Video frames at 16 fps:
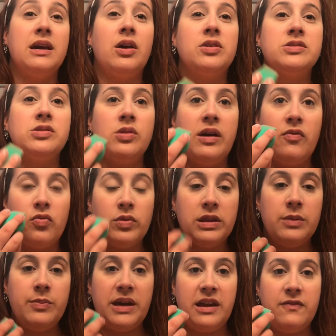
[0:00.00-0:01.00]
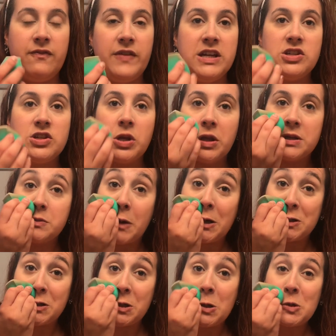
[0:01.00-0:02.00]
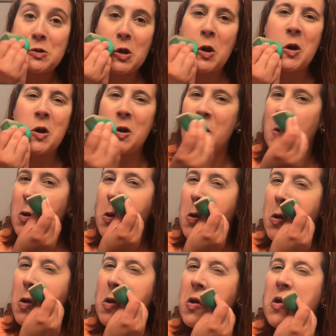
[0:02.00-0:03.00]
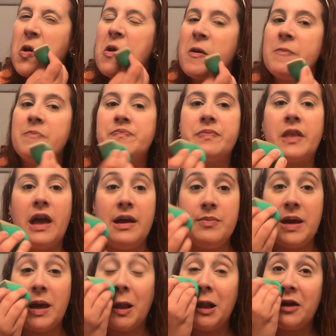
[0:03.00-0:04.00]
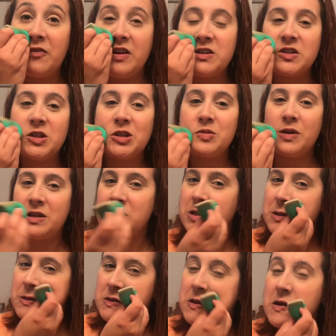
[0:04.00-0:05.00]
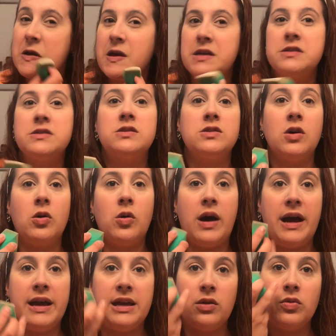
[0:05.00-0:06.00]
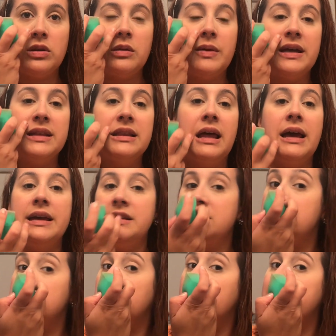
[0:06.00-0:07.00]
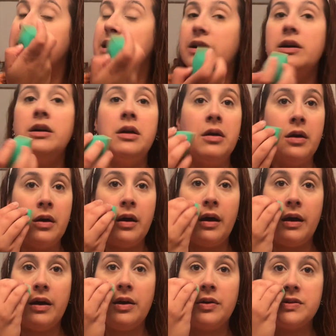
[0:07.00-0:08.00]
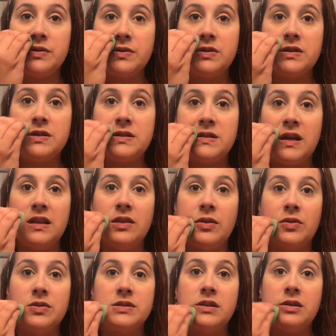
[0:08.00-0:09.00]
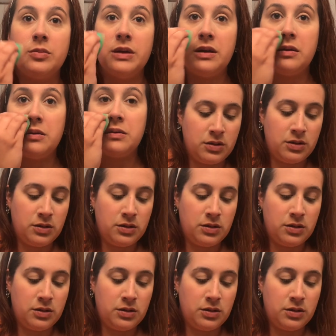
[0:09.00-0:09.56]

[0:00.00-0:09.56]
I also have really bad facial expressions. I make a lot of facial expressions, so I get really bad lines right here. I also just set those a little bit.